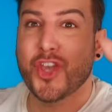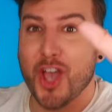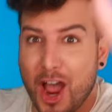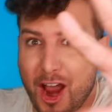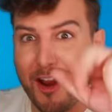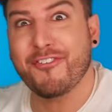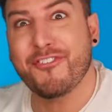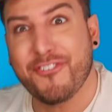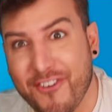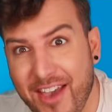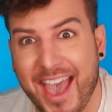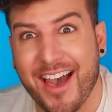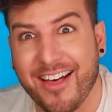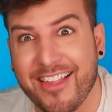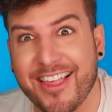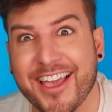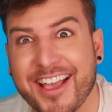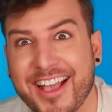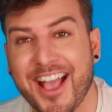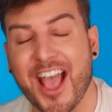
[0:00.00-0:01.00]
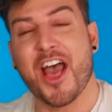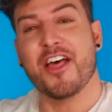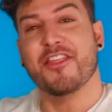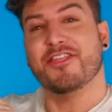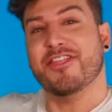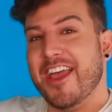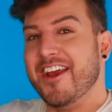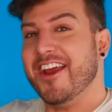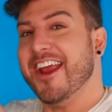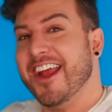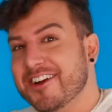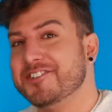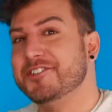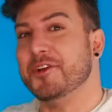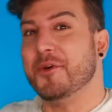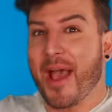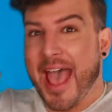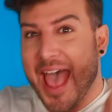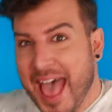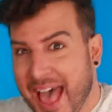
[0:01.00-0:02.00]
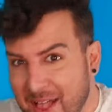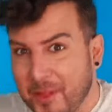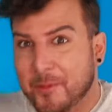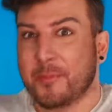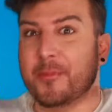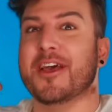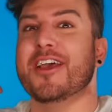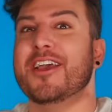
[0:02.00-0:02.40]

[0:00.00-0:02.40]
You're failing. They're here to help